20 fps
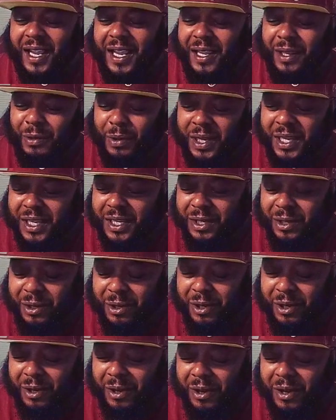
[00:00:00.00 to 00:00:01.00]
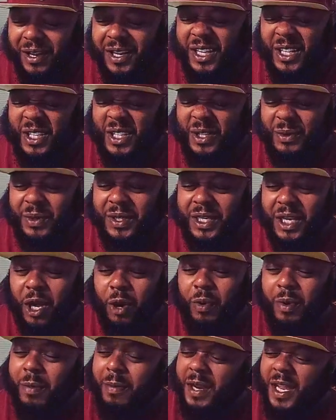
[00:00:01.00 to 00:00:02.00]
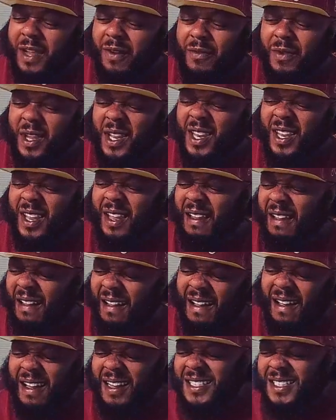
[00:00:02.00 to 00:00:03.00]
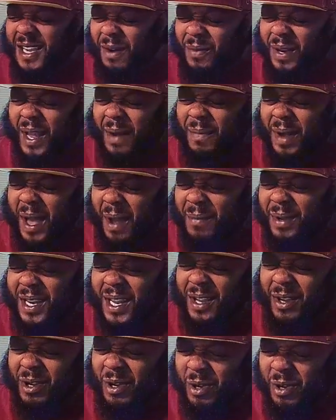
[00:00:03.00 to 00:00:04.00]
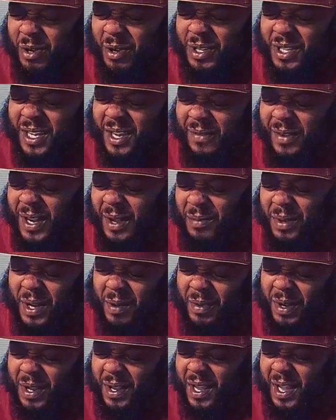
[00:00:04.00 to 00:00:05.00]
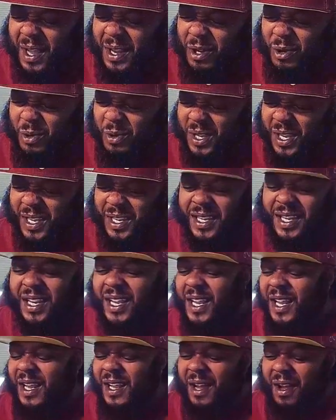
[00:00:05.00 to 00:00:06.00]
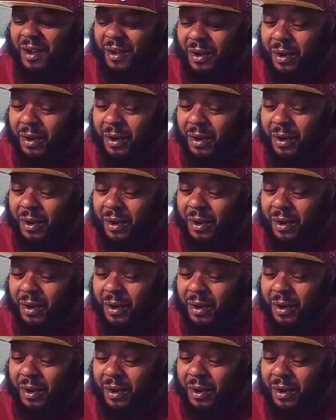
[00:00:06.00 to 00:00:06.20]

If we can do it, Lord, we know. We believe we... Hadouken. Oh,